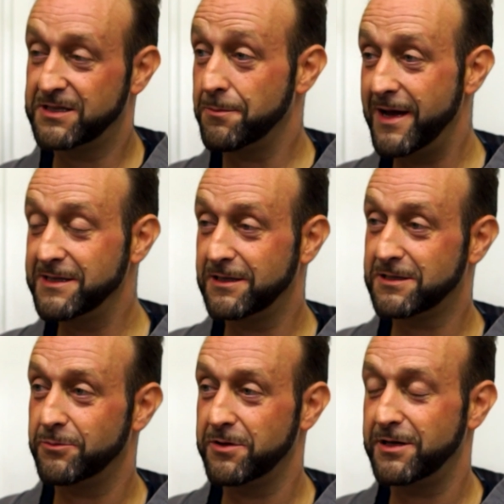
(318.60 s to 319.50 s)
It's amazing
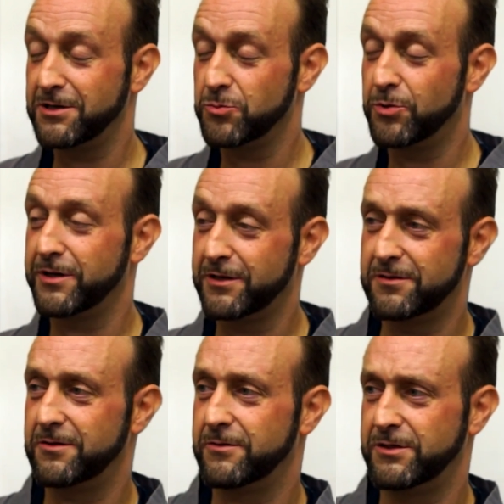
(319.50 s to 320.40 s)
some of the things your body can
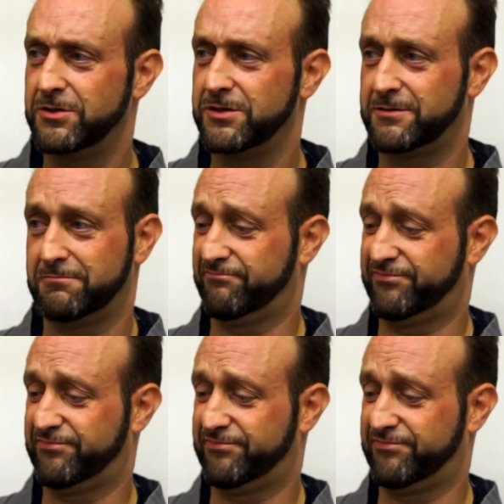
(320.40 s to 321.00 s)
do, and you just